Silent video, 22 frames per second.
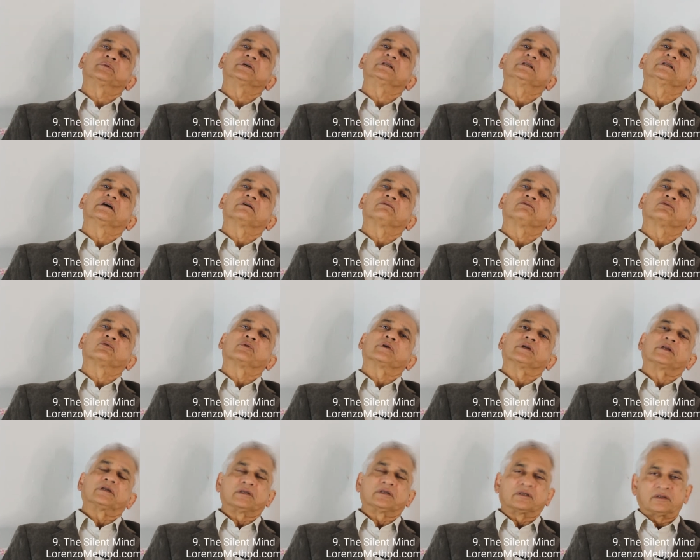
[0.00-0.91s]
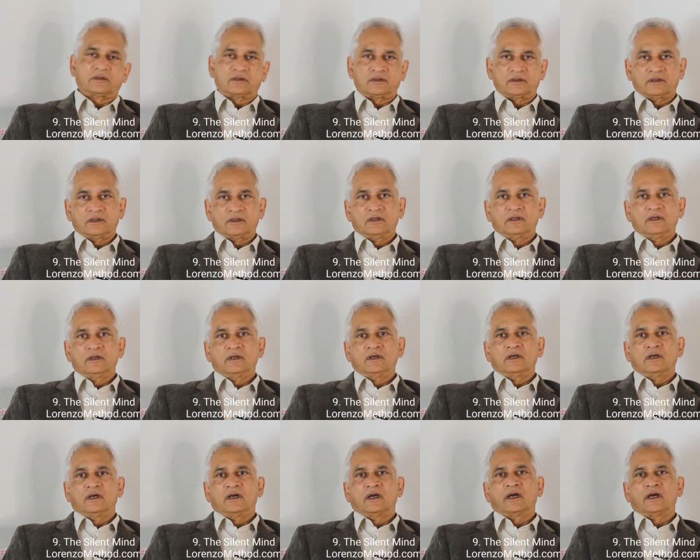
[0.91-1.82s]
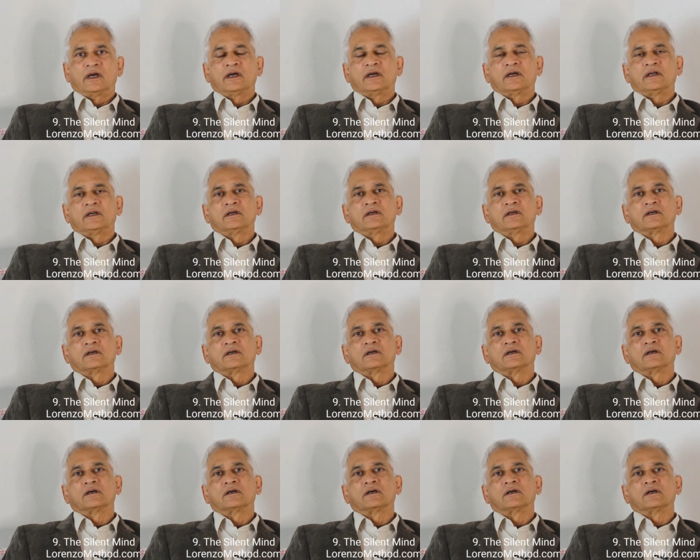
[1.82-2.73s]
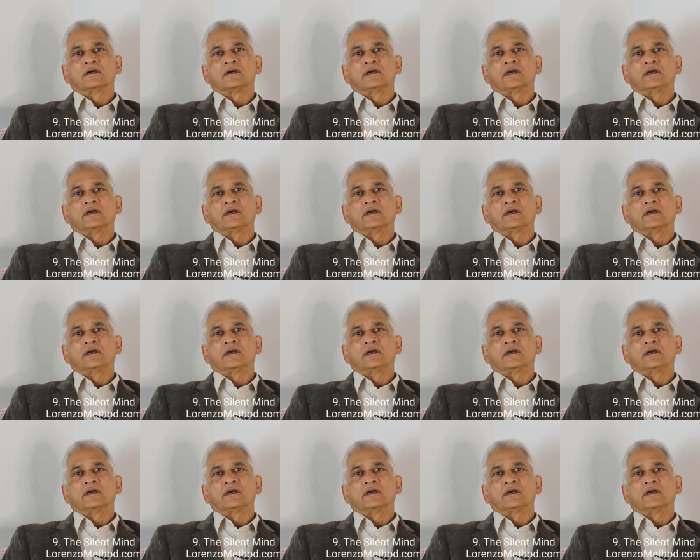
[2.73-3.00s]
be there for it. And uh,